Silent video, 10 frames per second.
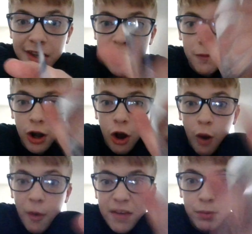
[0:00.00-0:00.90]
I'm going to
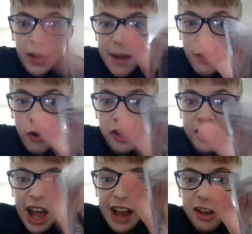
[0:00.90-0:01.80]
always blame
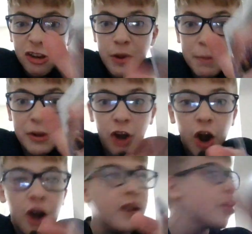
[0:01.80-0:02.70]
that stupid
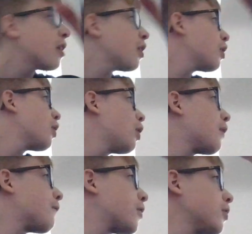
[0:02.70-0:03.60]
card
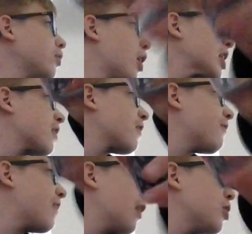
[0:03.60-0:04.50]
for the loss of the
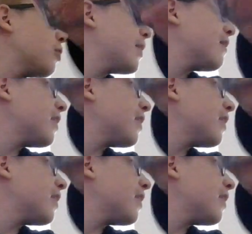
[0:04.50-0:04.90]
value in these